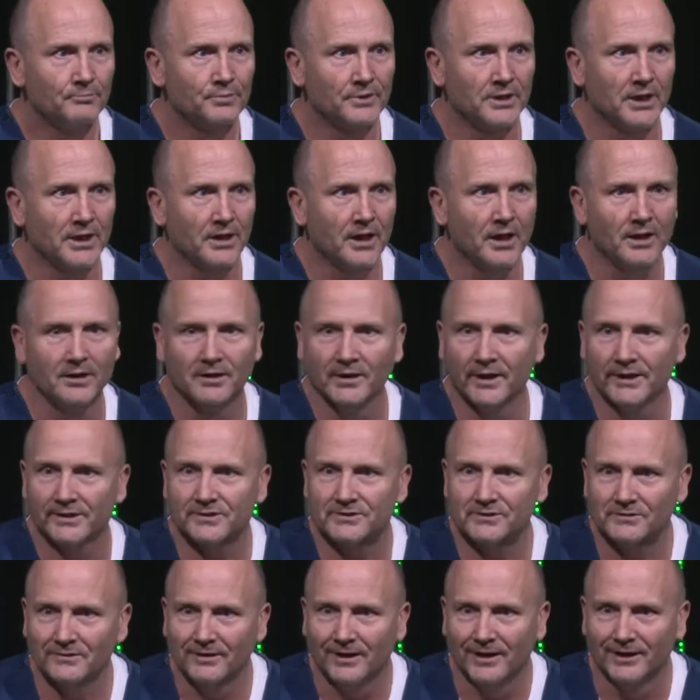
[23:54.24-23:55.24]
but I
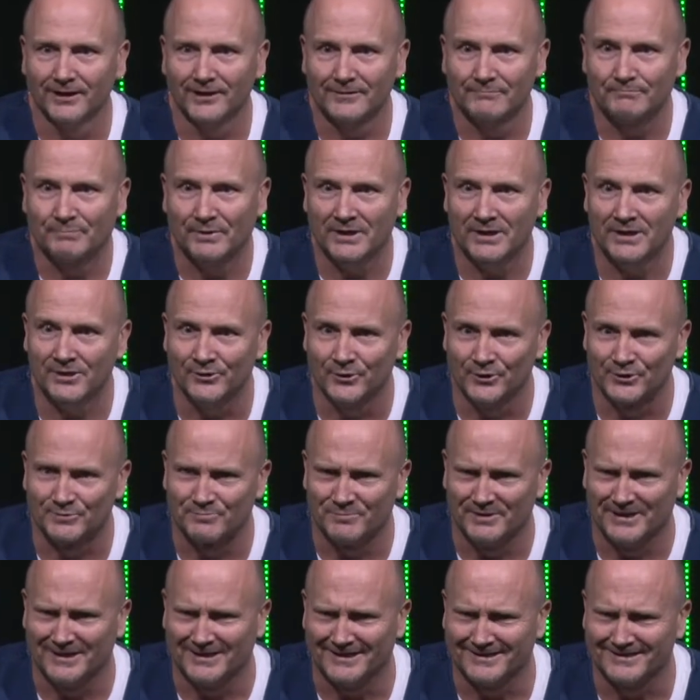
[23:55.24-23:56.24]
liked being in
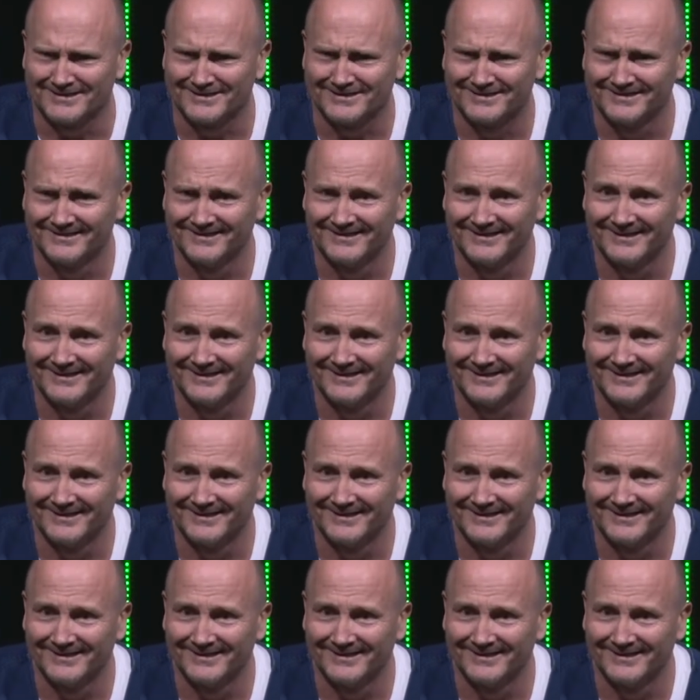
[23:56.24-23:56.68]
those meetings.